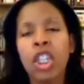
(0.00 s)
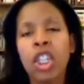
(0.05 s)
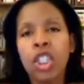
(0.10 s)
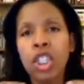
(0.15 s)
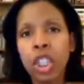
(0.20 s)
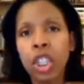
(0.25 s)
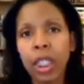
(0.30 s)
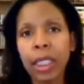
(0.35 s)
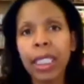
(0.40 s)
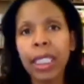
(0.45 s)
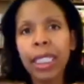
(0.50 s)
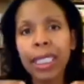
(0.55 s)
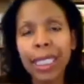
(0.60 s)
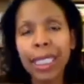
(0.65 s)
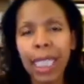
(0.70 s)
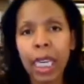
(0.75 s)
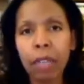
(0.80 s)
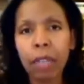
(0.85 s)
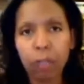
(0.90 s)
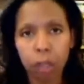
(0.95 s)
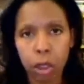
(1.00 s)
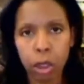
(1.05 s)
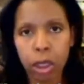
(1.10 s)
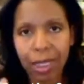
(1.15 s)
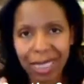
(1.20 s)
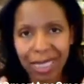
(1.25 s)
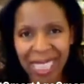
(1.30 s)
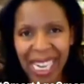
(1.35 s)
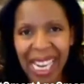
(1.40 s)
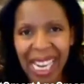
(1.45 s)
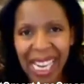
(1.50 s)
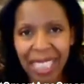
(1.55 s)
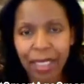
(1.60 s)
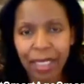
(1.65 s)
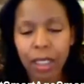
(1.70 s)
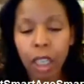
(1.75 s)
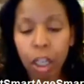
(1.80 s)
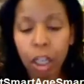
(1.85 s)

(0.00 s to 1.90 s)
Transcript: Jillian gave her the task